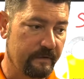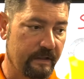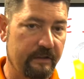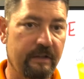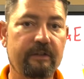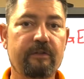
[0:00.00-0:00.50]

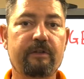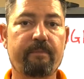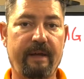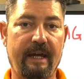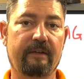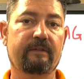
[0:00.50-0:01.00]
continue to
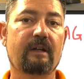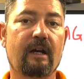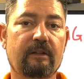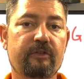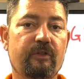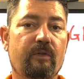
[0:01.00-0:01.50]
pass
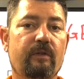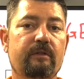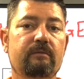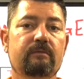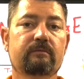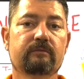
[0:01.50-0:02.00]
knowledge
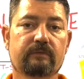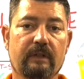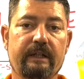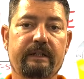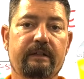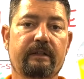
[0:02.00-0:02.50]
on,
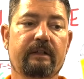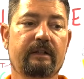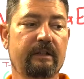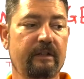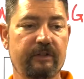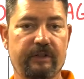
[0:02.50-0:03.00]
right?
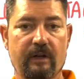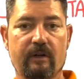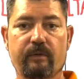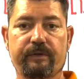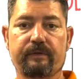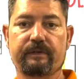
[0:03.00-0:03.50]
Share
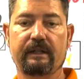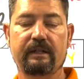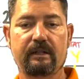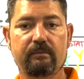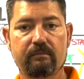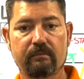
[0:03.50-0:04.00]
it with your
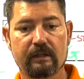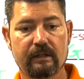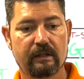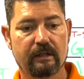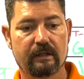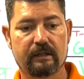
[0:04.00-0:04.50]
team.
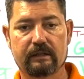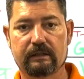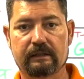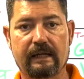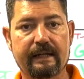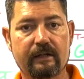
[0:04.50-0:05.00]

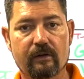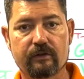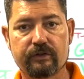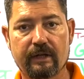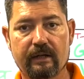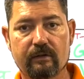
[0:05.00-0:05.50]
Like our
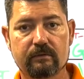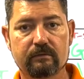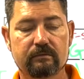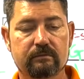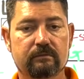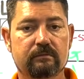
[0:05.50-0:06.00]

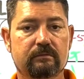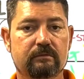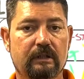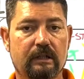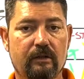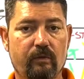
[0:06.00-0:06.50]
channel.
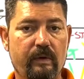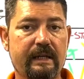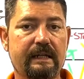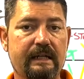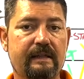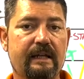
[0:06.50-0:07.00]
We
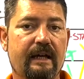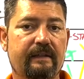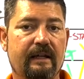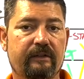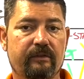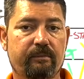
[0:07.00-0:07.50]
need
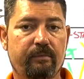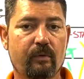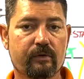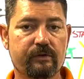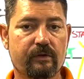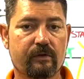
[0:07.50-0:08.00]
that. That
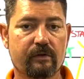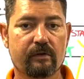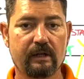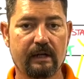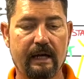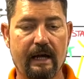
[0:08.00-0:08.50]
supports our
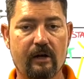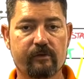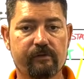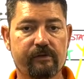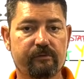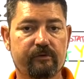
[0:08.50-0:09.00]

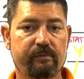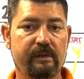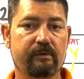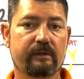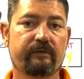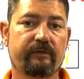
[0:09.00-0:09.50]
algorithm so
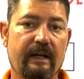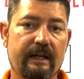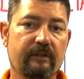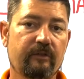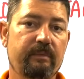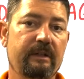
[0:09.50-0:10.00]
people can
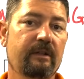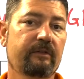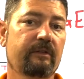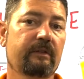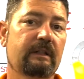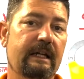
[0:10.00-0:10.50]
find us, because
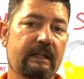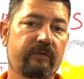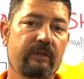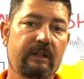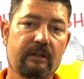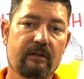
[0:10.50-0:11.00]
it's a
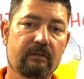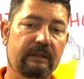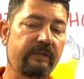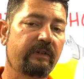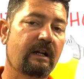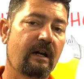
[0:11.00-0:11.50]
liked video.
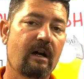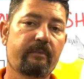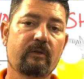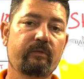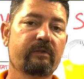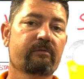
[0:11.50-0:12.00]
Leave a
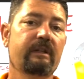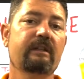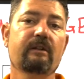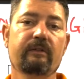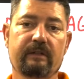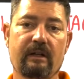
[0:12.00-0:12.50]
comment. We read
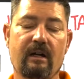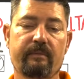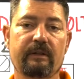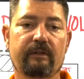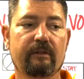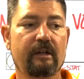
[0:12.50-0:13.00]
those
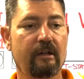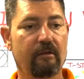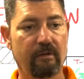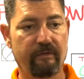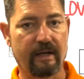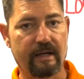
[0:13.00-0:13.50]
comments.
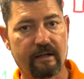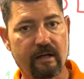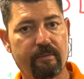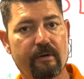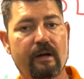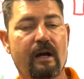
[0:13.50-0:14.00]
We've had a
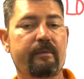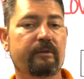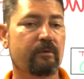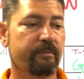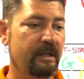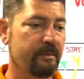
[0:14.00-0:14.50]
couple
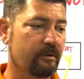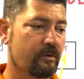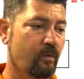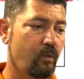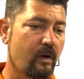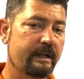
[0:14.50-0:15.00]
comments where people
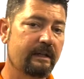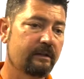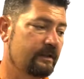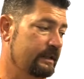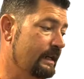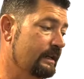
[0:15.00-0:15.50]
are wanting
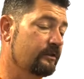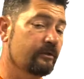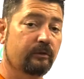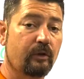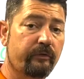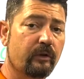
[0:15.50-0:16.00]
to get
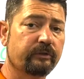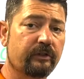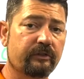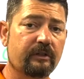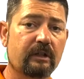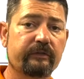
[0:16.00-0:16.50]
into low
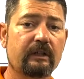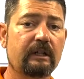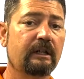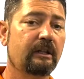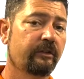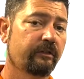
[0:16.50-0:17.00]
voltage stuff.
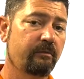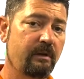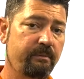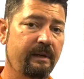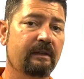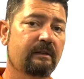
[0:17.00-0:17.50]
So we
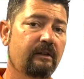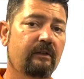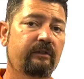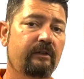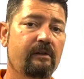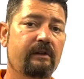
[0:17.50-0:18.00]
picked
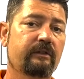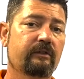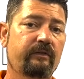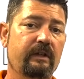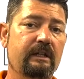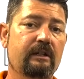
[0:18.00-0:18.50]
this series
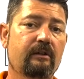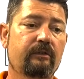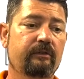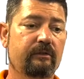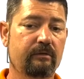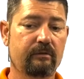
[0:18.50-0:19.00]
of
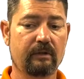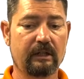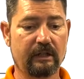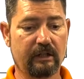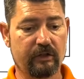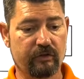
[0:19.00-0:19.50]
videos to
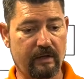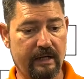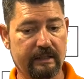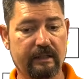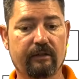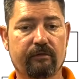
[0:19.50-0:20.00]
try
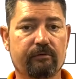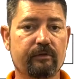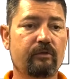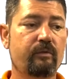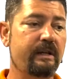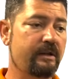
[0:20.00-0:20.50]
to get
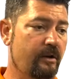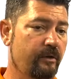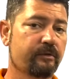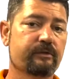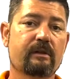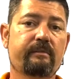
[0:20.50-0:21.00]
through. We know
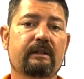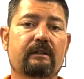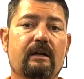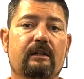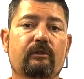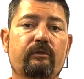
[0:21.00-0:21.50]
there's going to be a
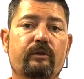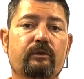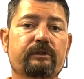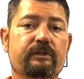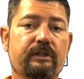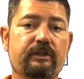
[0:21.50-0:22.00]
lot of low
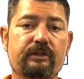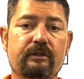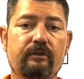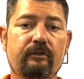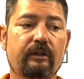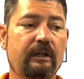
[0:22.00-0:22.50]
voltage
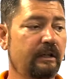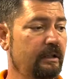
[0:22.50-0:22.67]
issues.